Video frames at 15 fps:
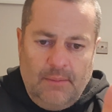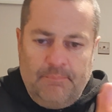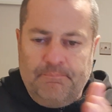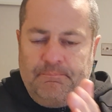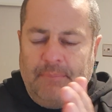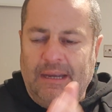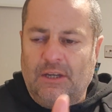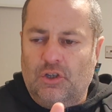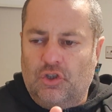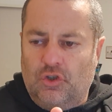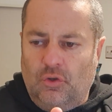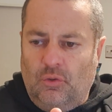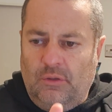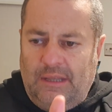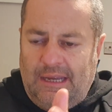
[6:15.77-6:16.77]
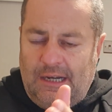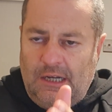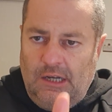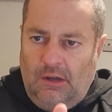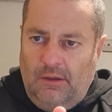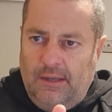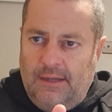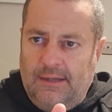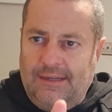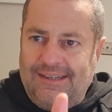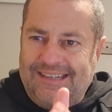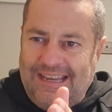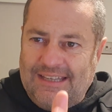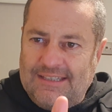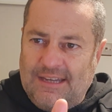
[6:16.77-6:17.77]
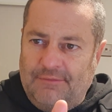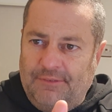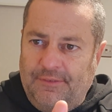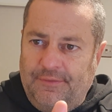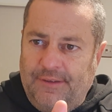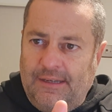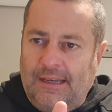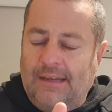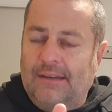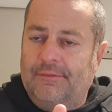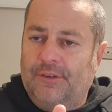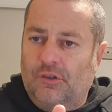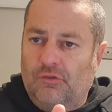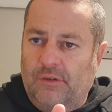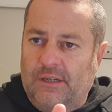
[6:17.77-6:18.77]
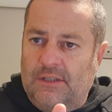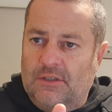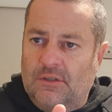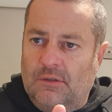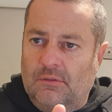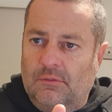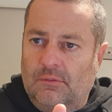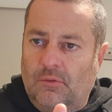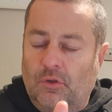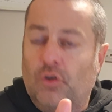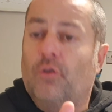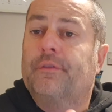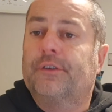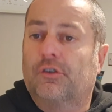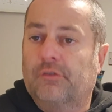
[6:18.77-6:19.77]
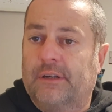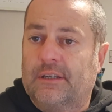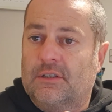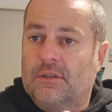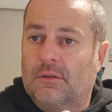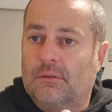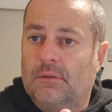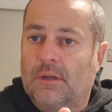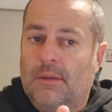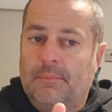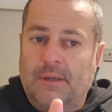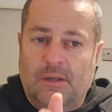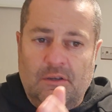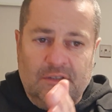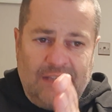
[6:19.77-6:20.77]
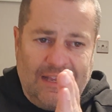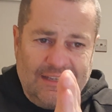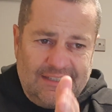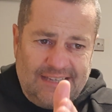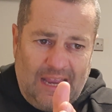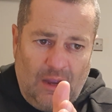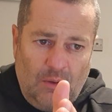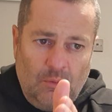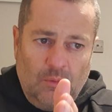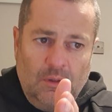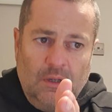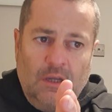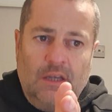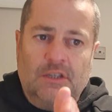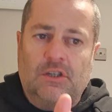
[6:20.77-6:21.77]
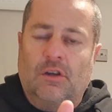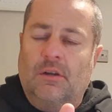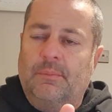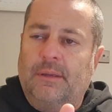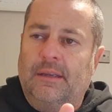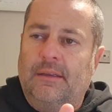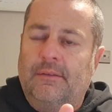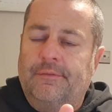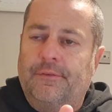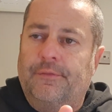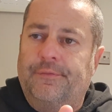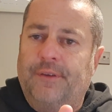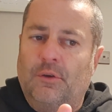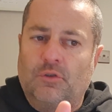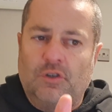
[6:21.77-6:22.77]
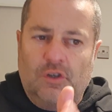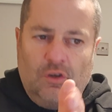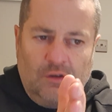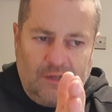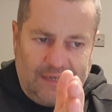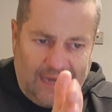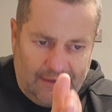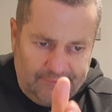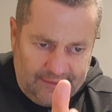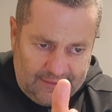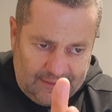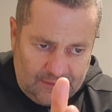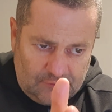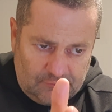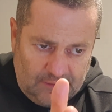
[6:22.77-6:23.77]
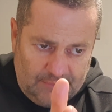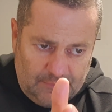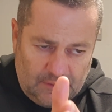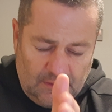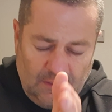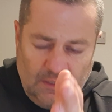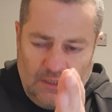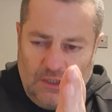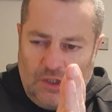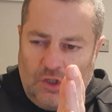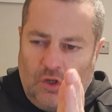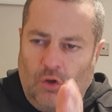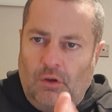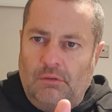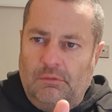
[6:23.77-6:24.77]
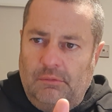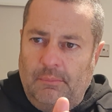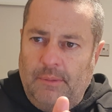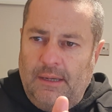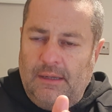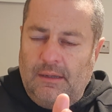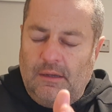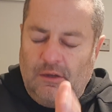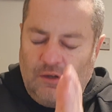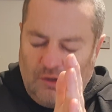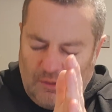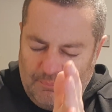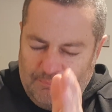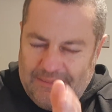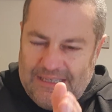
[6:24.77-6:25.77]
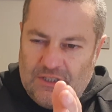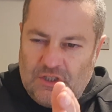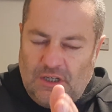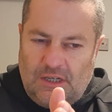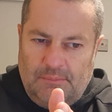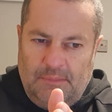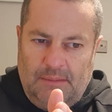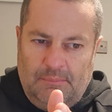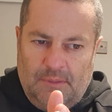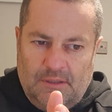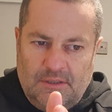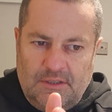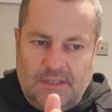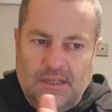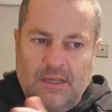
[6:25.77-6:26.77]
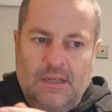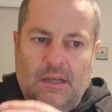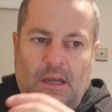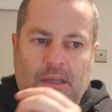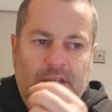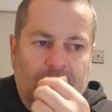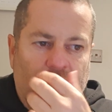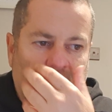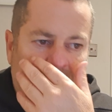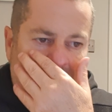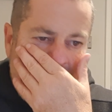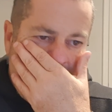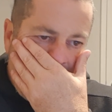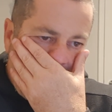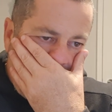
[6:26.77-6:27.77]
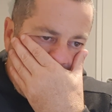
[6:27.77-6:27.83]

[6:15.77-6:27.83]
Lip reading: make sure their client gets everything that they've agreed to, or you've agreed to, because that sale has got to be fulfilled. You've got to carry out that agreement. You've got to meet your commitments, and you've got